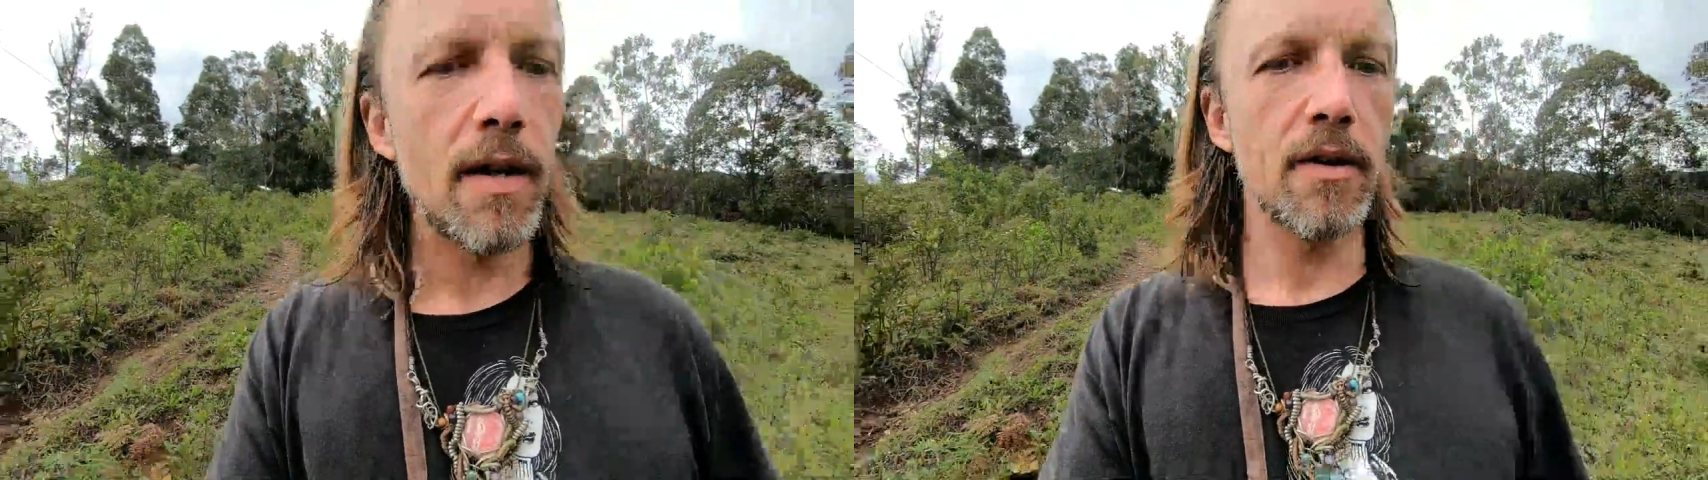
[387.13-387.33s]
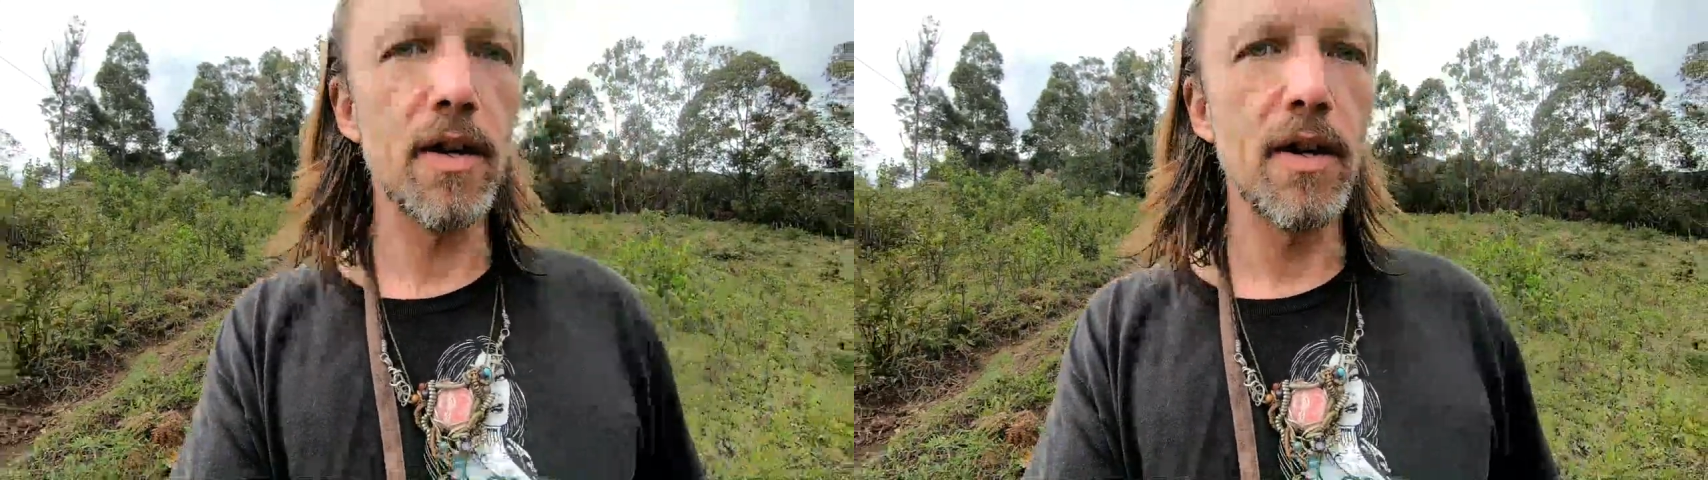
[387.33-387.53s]

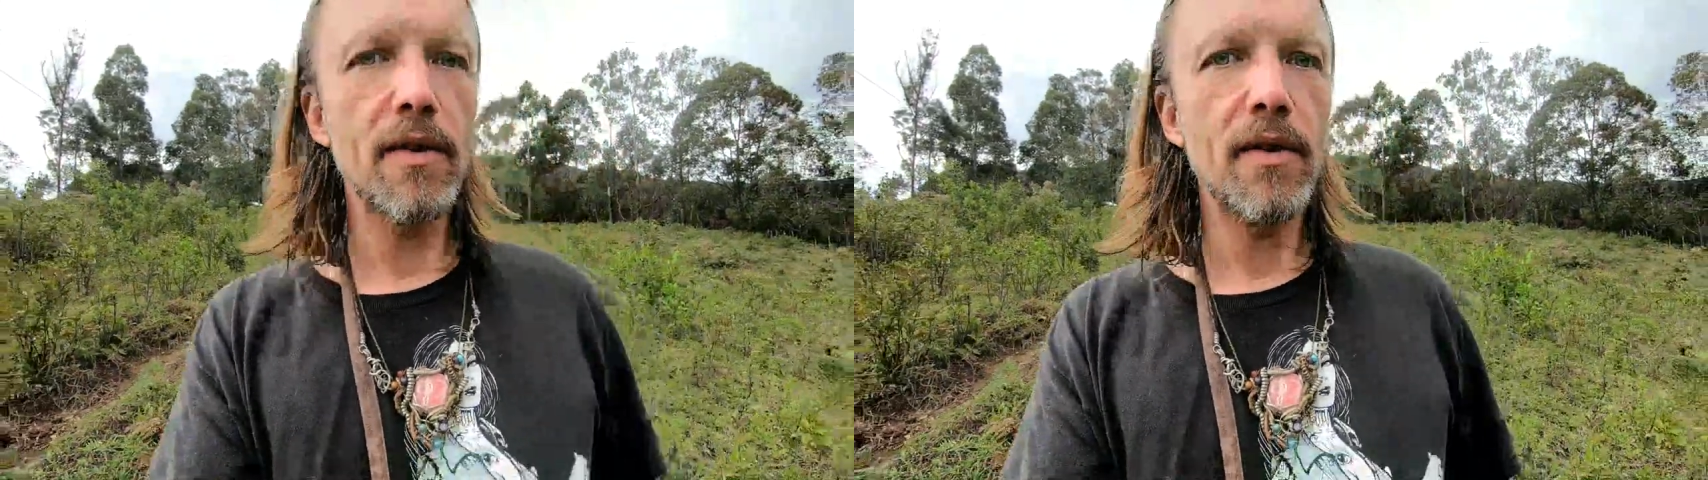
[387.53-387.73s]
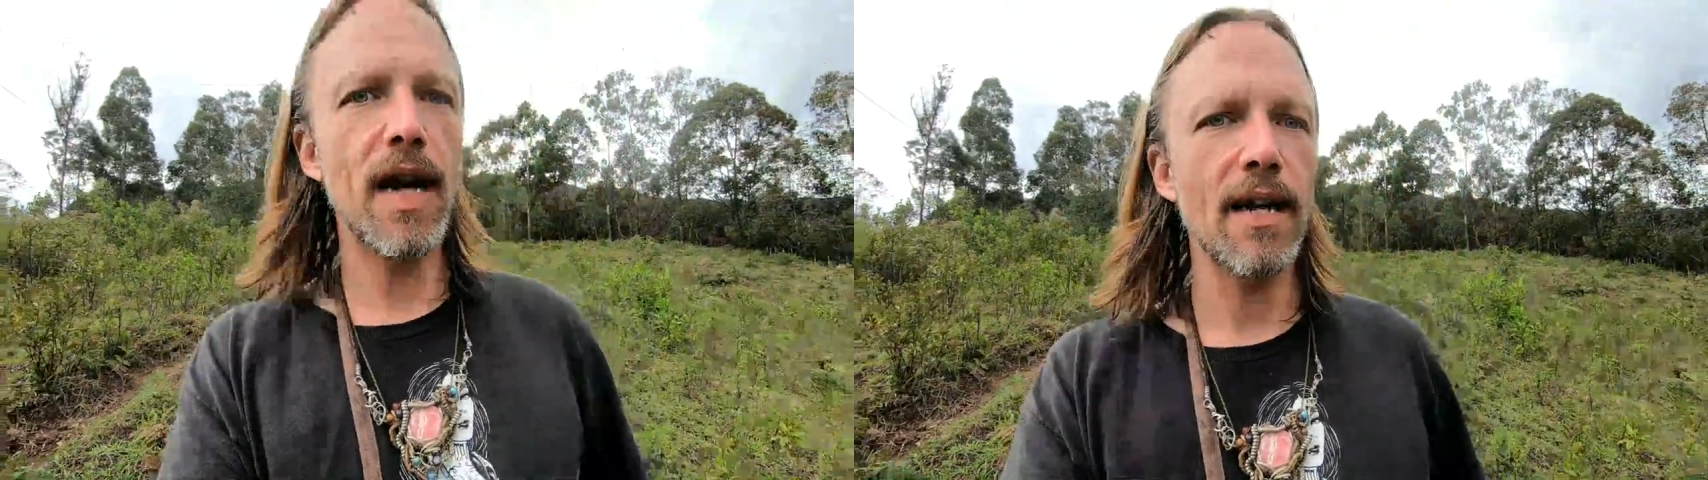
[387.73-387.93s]
you're
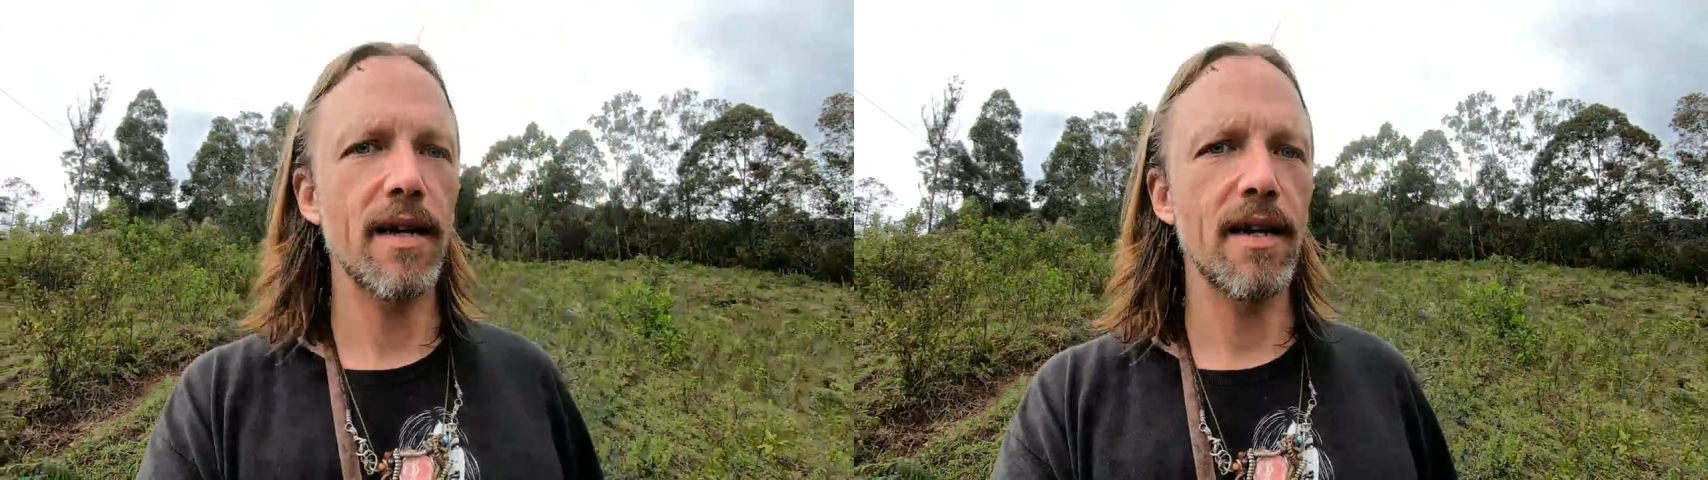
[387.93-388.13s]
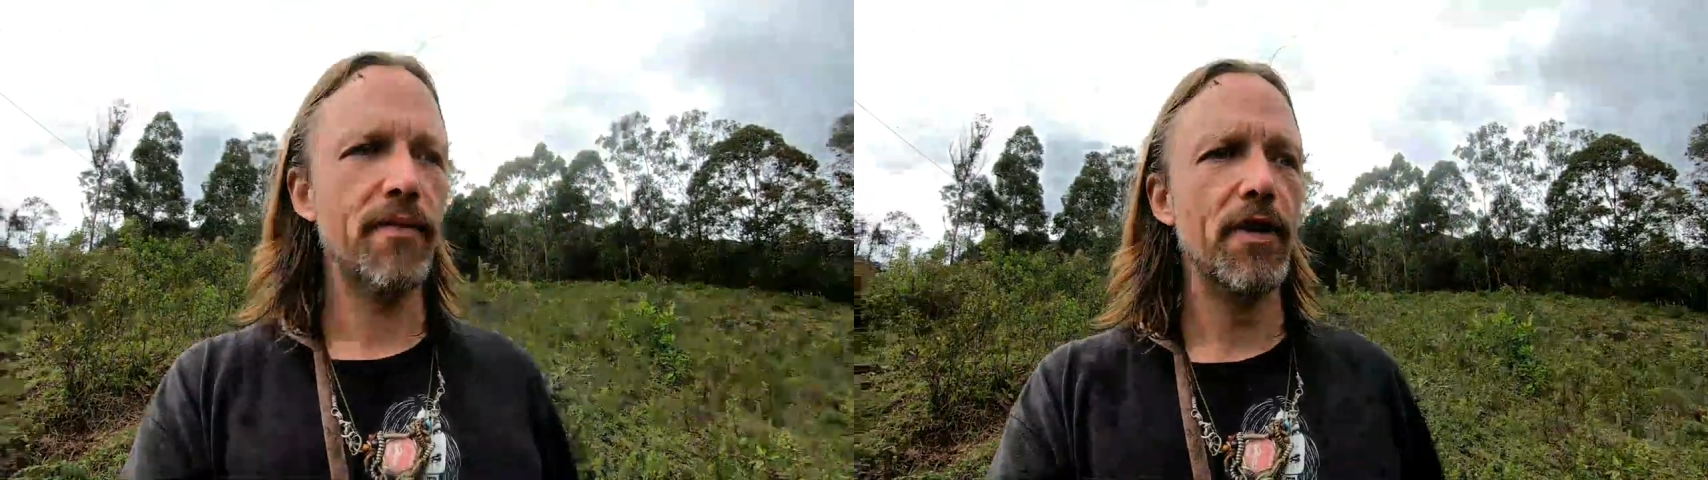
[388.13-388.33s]
definitely not
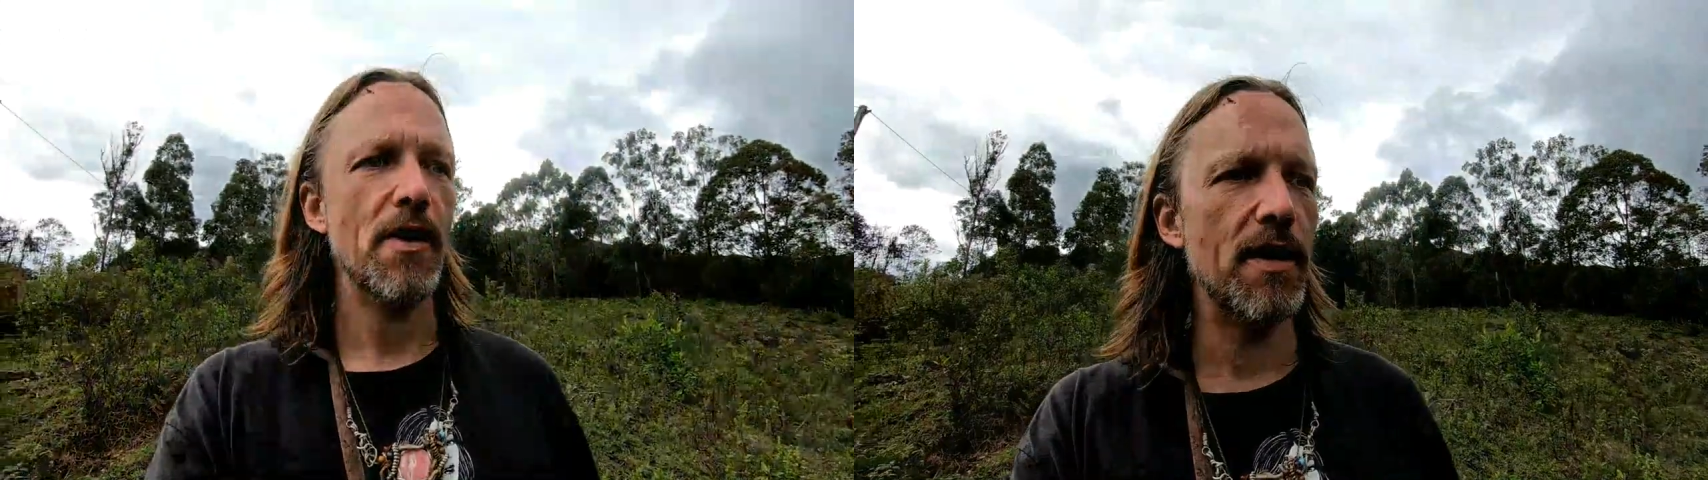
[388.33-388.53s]
going to figure